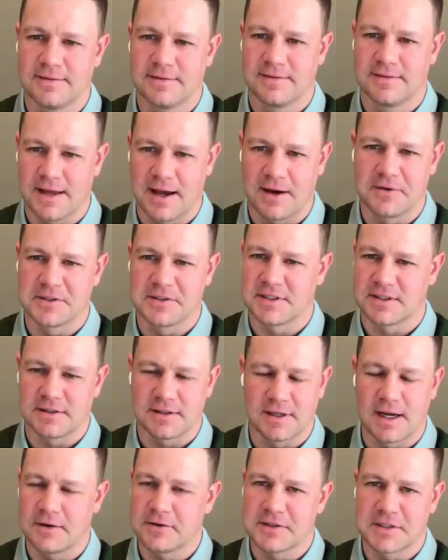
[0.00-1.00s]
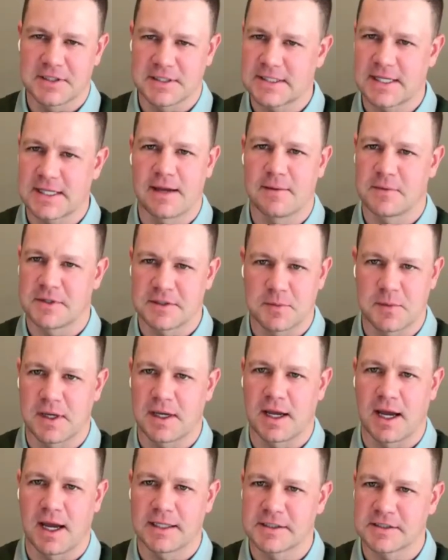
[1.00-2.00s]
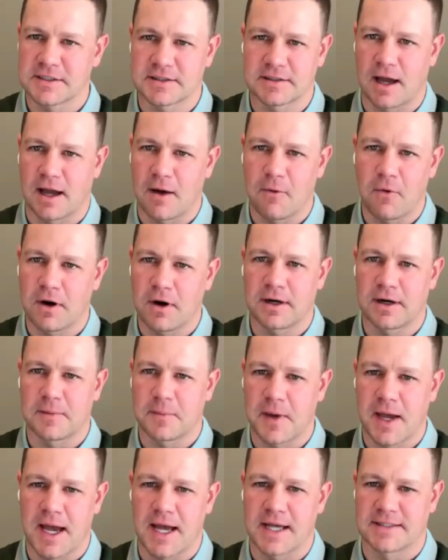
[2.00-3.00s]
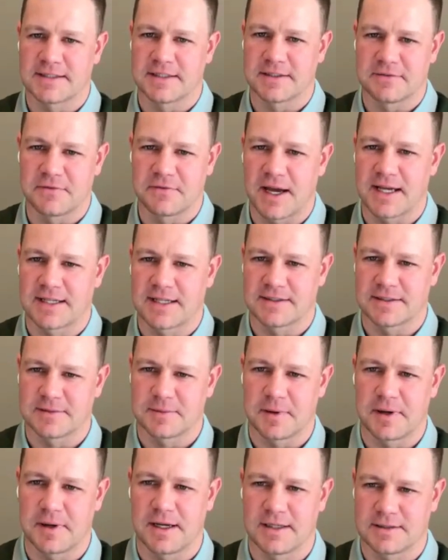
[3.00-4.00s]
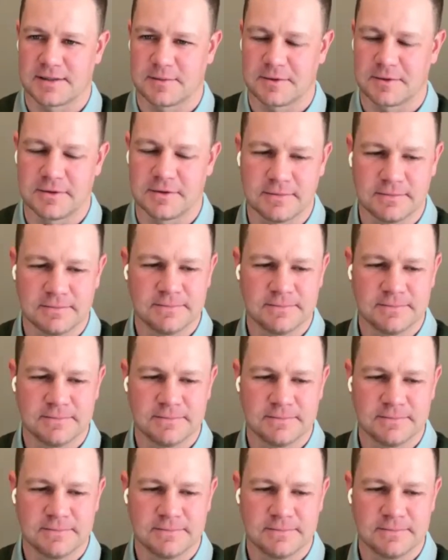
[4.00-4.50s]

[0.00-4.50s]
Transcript: that was the same as me. I wanted to pass as fast as possible.